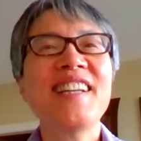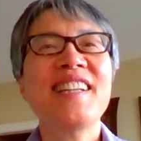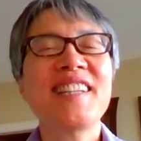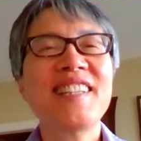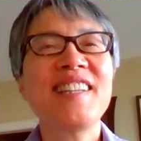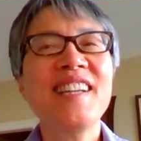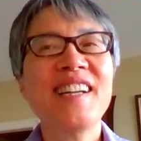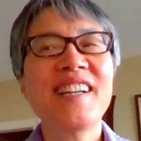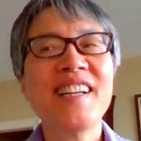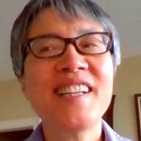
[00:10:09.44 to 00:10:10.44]
yes,
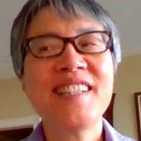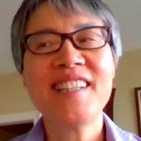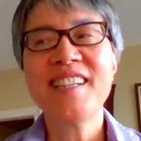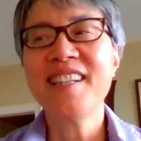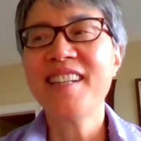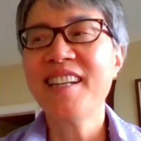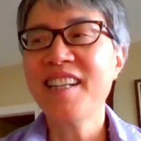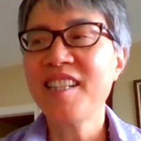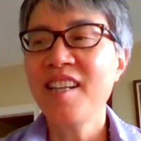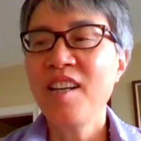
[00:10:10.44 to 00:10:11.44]
yeah. I think
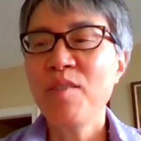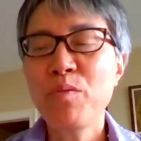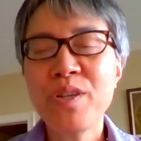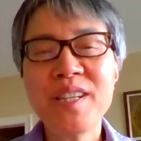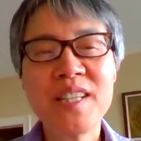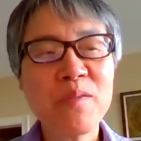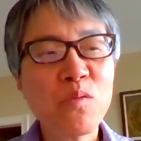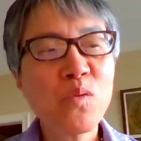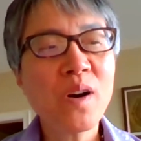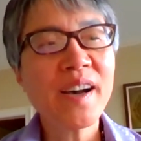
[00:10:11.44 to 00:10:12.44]
that
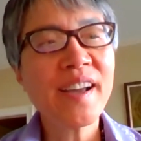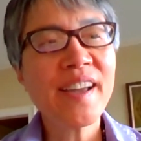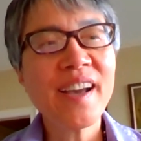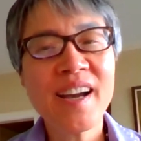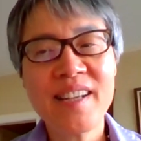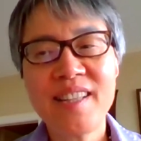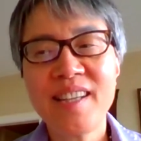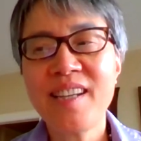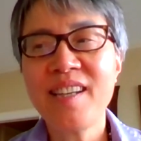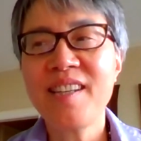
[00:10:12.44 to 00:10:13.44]
Buddhism, why I
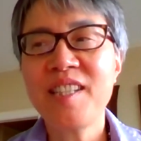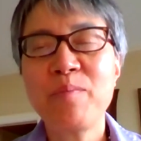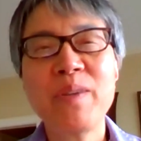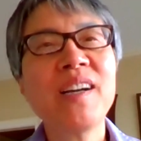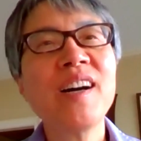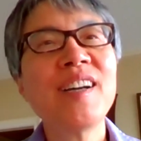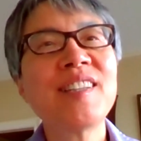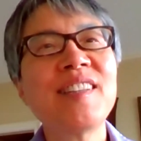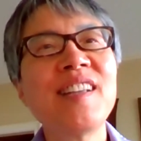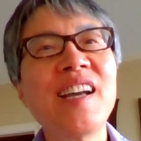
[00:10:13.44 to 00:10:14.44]
think it's
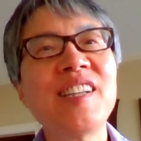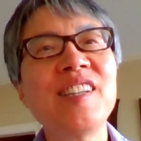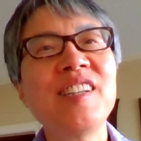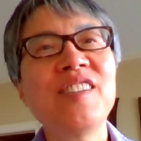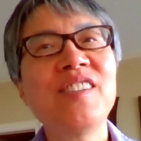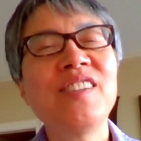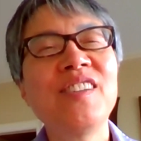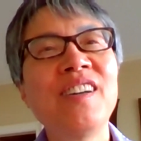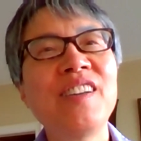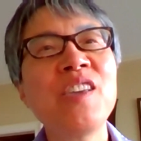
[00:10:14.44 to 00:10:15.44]
because that,
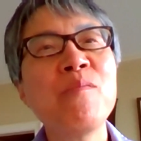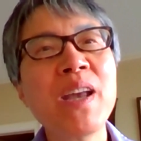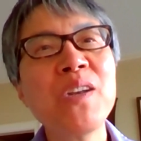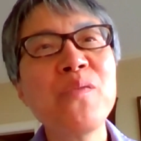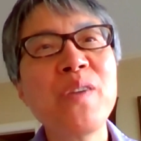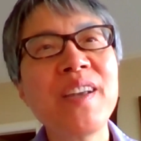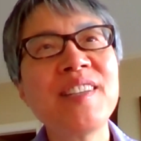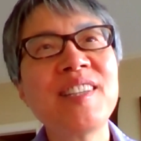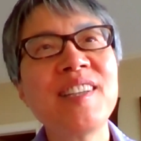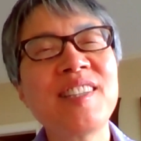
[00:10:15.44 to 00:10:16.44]
in many
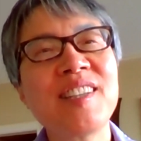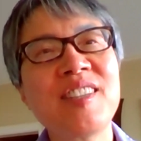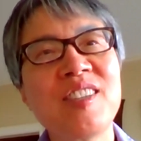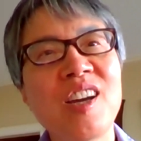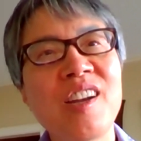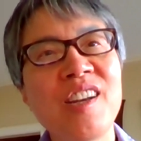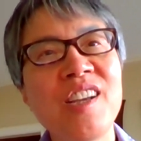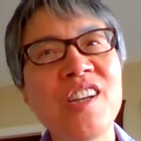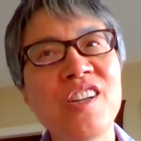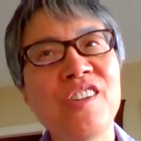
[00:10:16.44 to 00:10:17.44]
ways, it's a
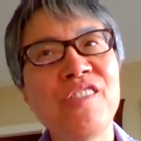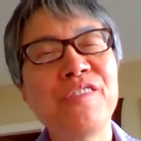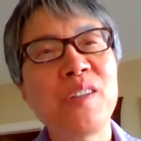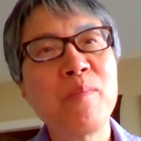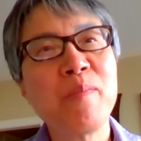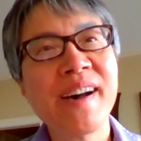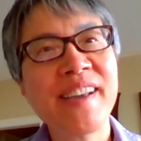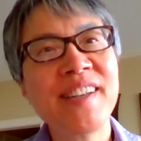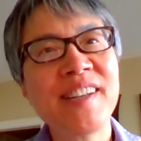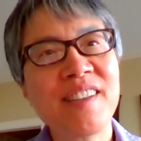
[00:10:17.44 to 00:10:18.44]
study of the
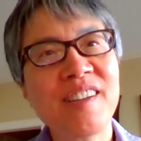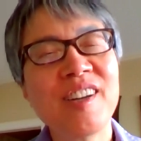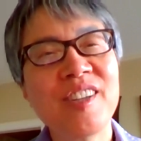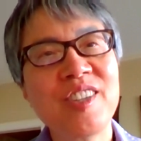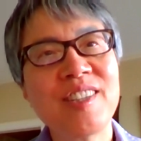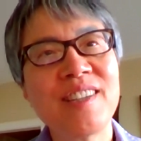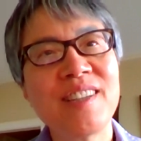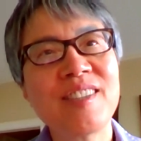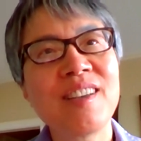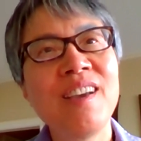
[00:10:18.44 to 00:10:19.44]
mind and the
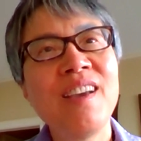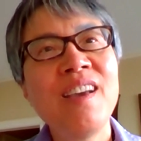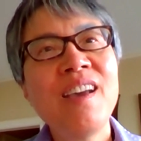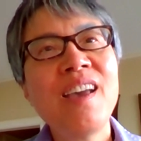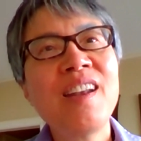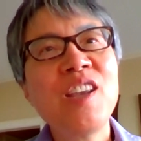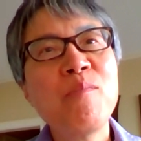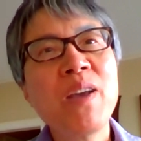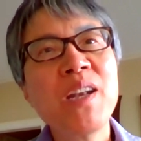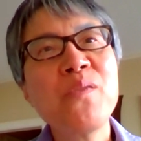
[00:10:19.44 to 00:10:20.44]
consciousness. And
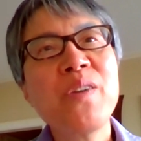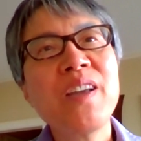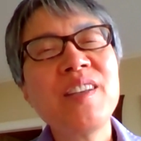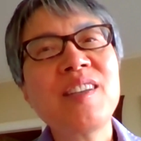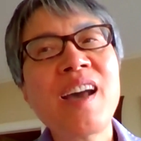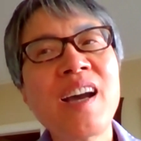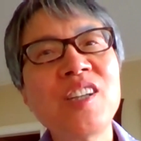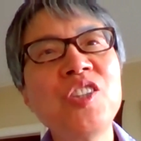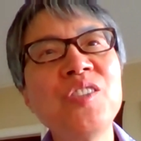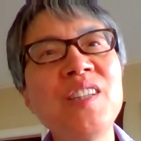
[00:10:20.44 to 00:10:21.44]
in many ways,
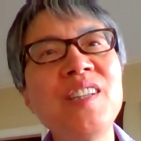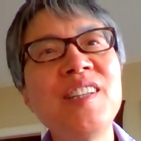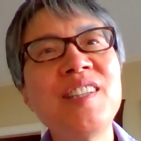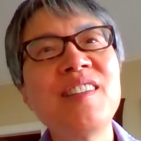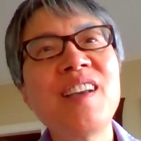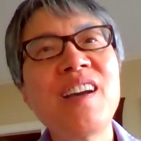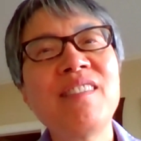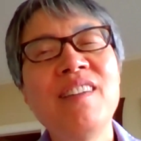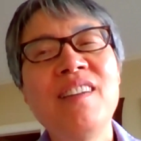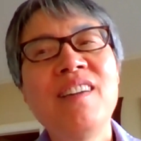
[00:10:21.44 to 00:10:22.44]
actually, is that
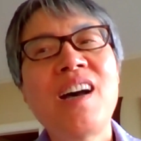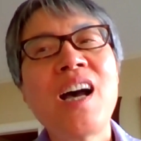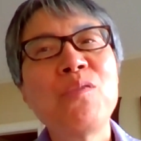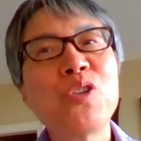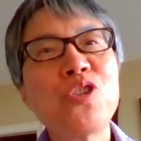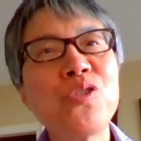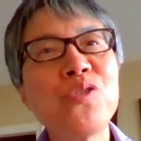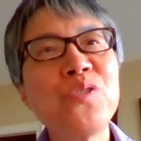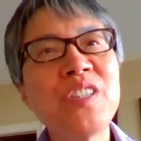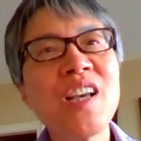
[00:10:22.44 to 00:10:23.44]
our
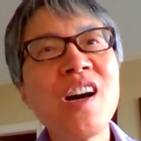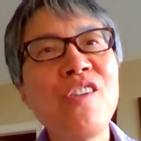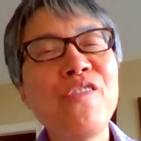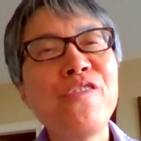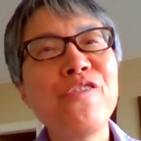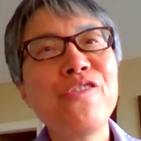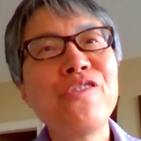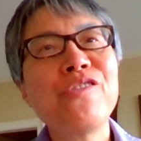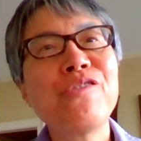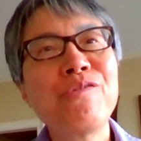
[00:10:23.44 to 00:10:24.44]
true self
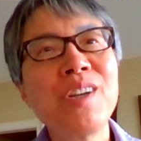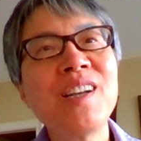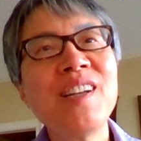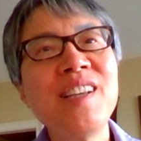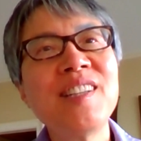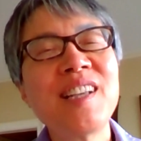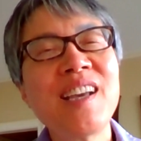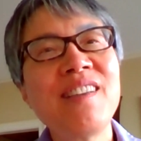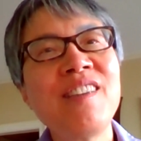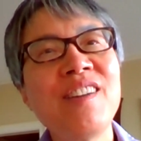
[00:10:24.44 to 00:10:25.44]
really is
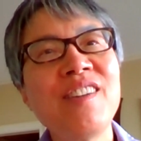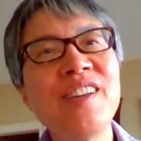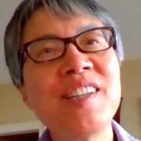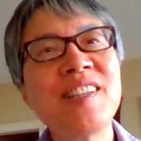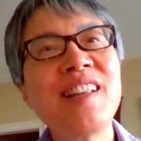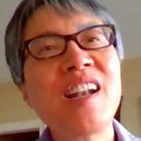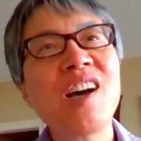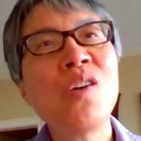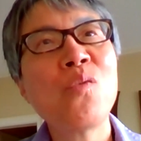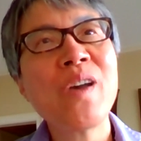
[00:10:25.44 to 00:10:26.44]
is that
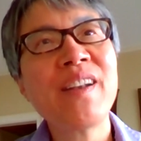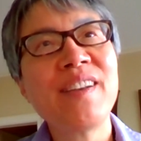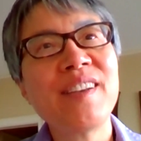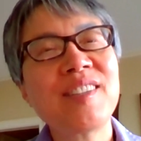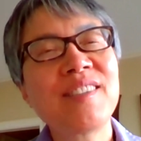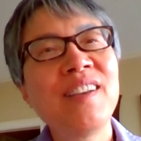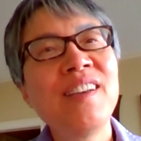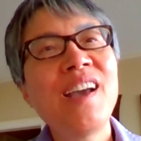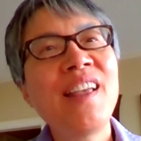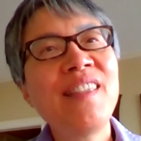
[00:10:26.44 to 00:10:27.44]
awareness.
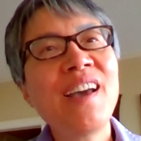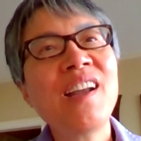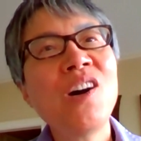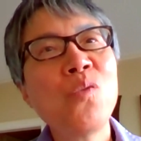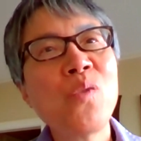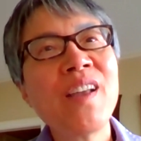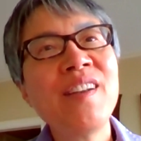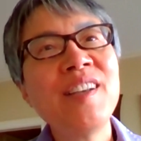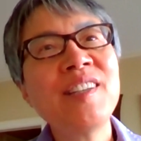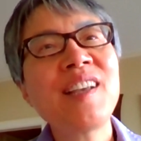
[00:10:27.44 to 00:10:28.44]
And that
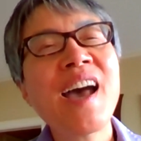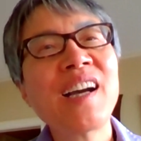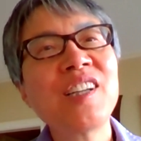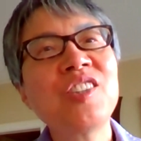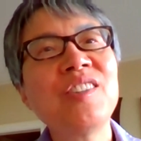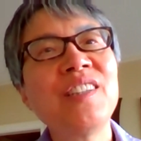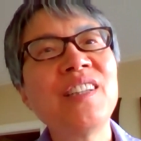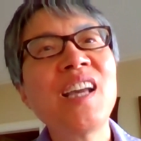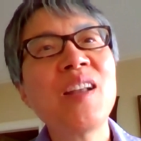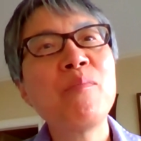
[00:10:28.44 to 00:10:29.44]
awareness actually
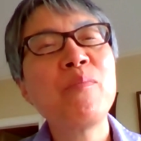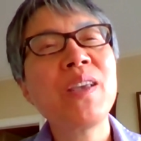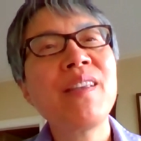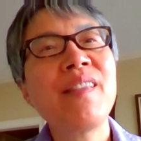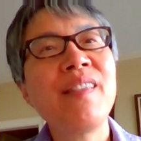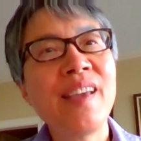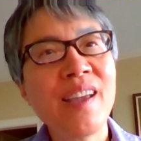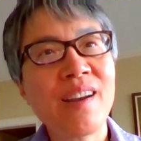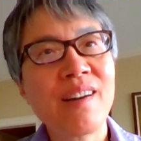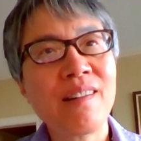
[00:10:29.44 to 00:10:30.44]
can be
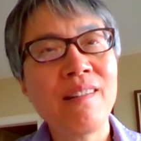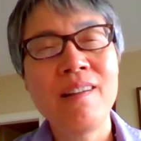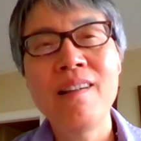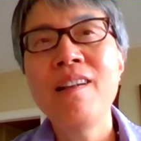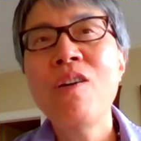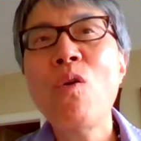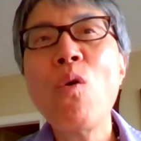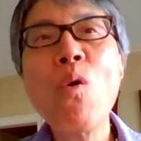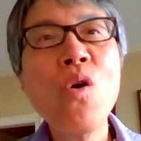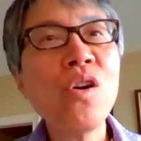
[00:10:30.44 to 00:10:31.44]
there
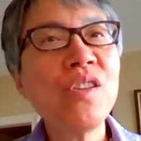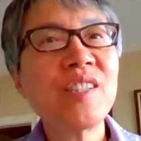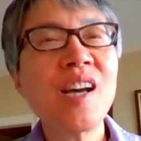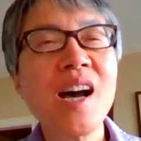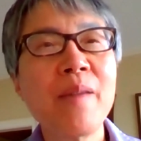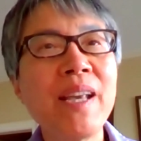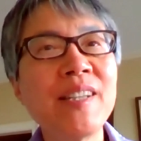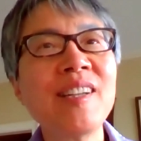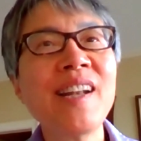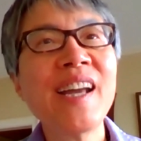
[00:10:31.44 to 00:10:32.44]
all the time.
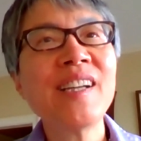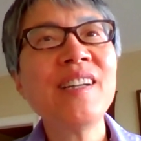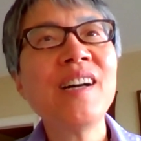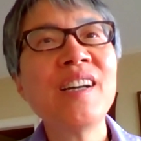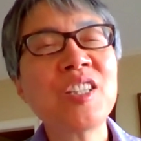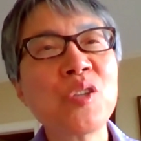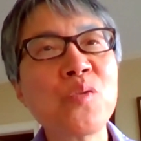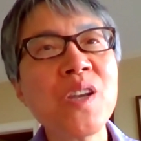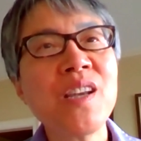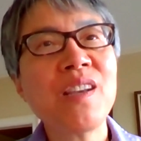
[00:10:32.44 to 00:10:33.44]
It's like a
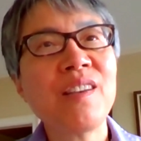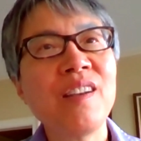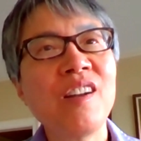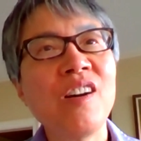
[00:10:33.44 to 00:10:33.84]
screen,